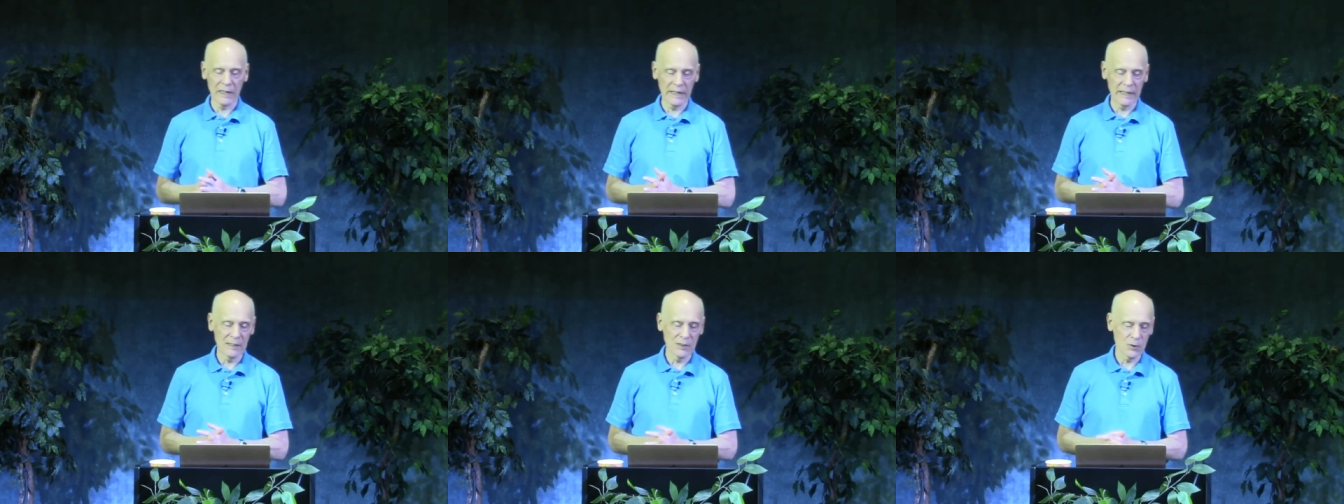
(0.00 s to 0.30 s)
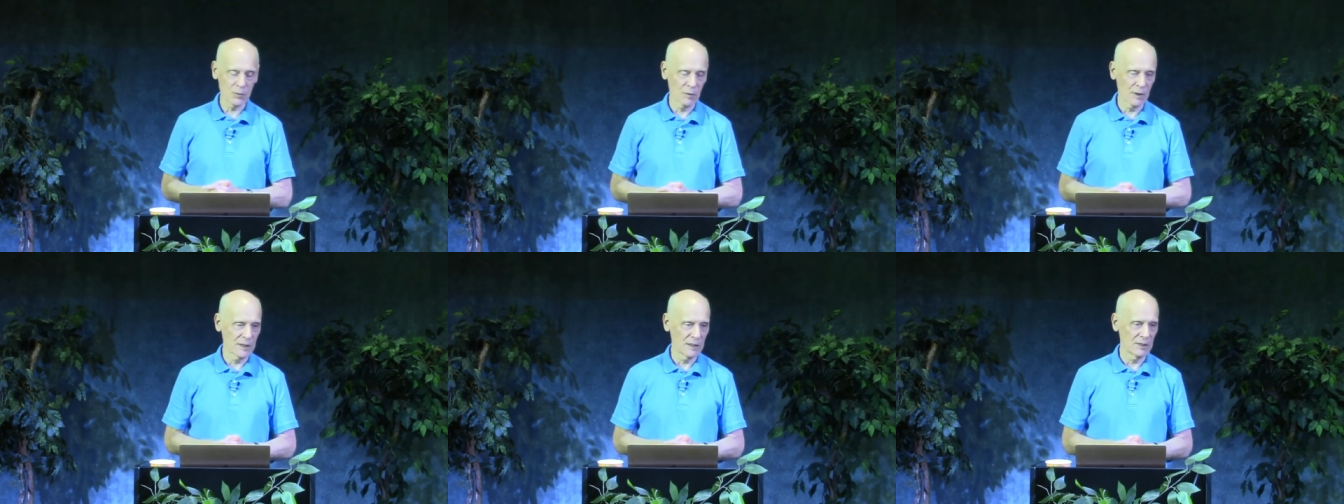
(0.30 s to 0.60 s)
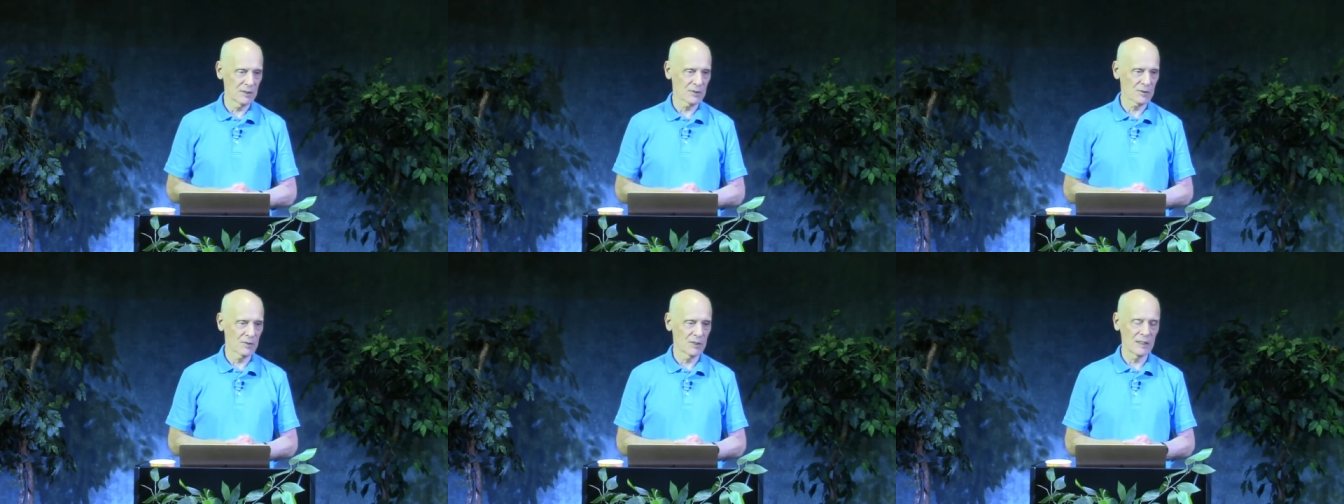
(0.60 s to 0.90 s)

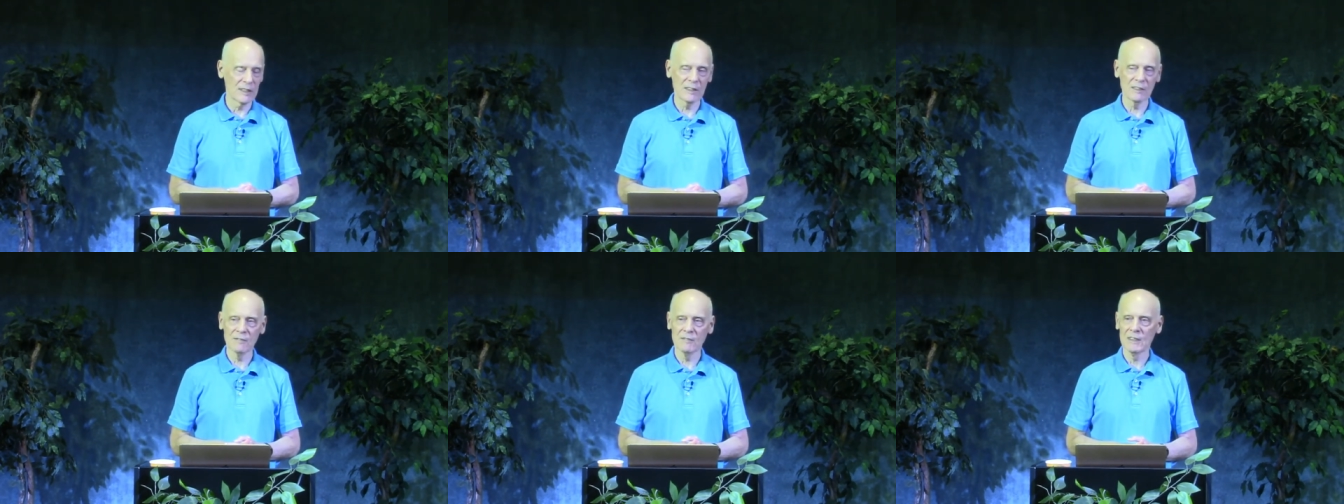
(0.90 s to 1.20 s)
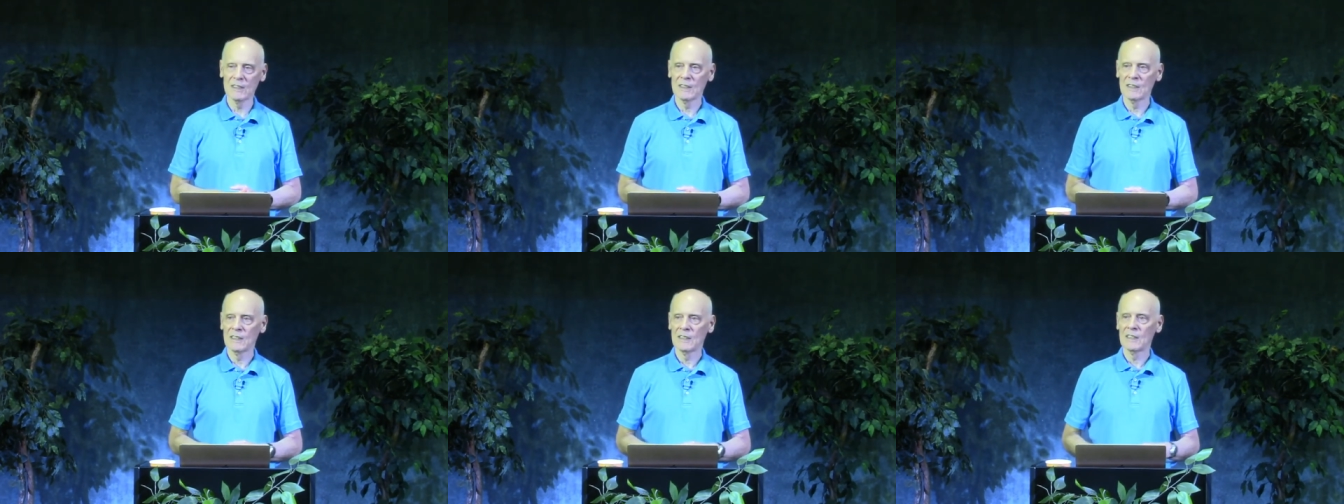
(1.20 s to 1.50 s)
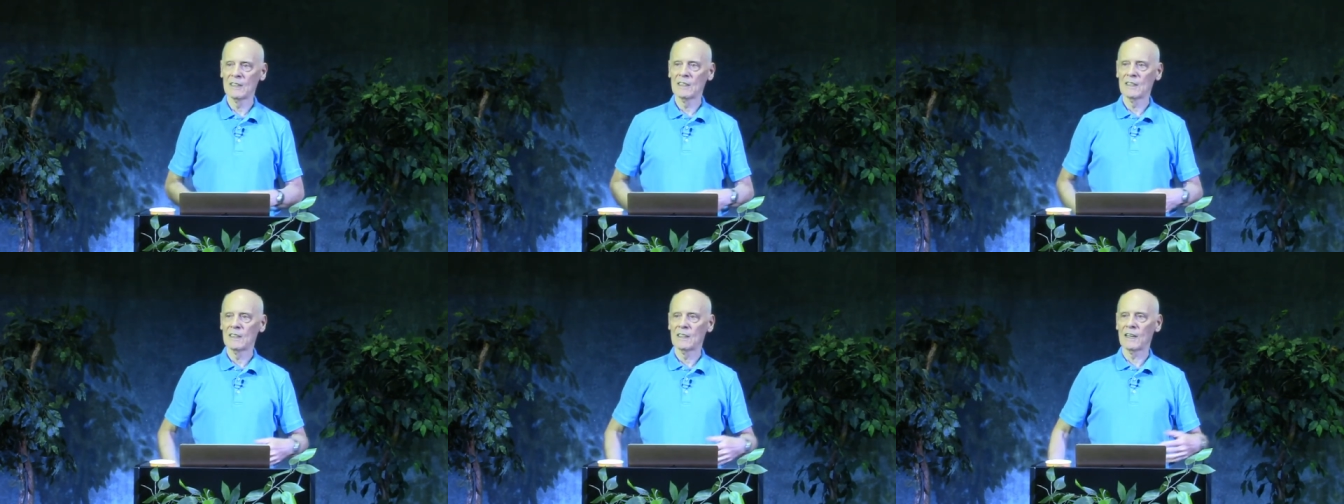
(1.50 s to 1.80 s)
8:23,
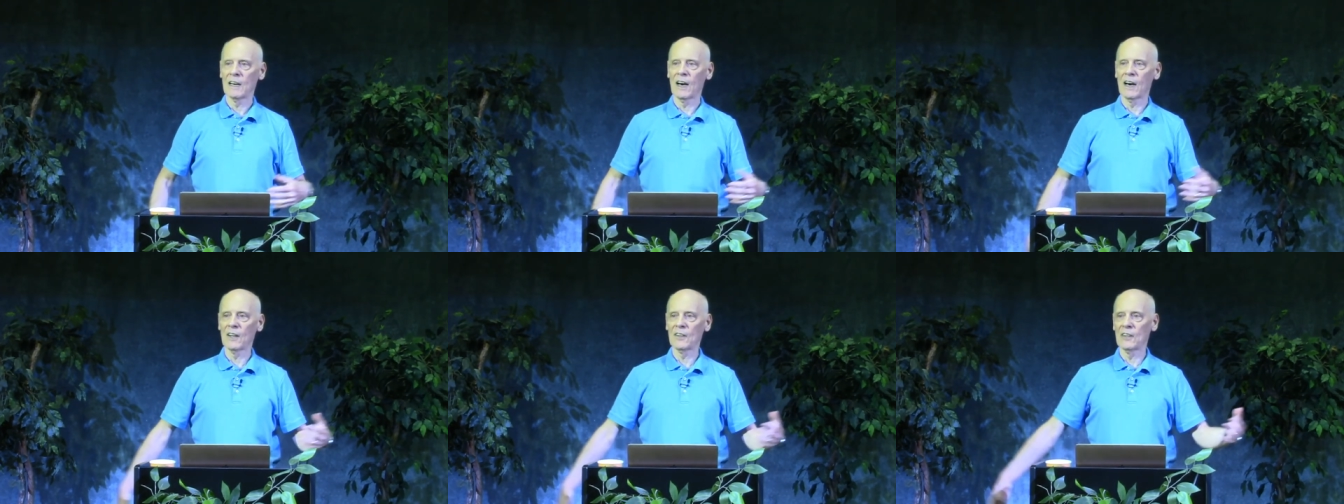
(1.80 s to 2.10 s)
uh,